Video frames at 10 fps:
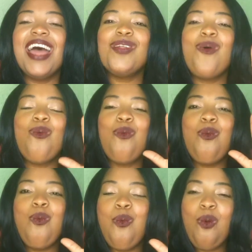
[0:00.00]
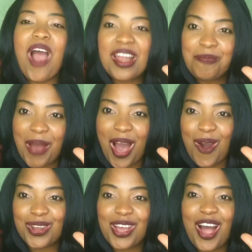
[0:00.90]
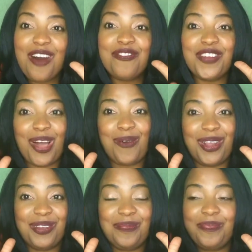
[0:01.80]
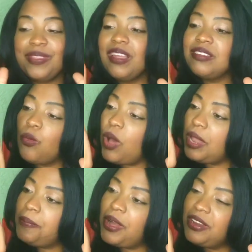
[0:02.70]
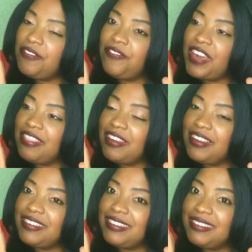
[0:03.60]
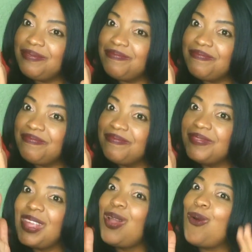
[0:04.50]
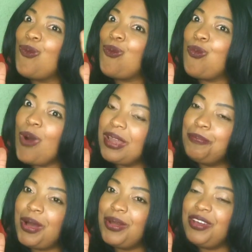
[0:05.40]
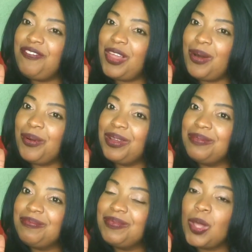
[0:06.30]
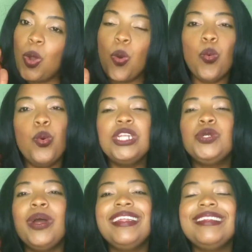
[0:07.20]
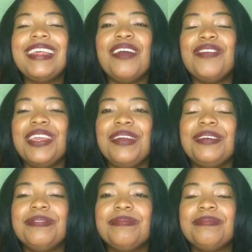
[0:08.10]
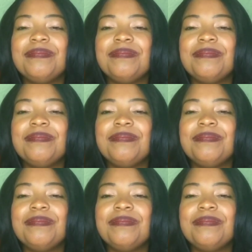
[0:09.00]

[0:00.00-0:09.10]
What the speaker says: and 1 pound of flour. So 1 pound of feathers, 1 pound of flour. Which one is heavier?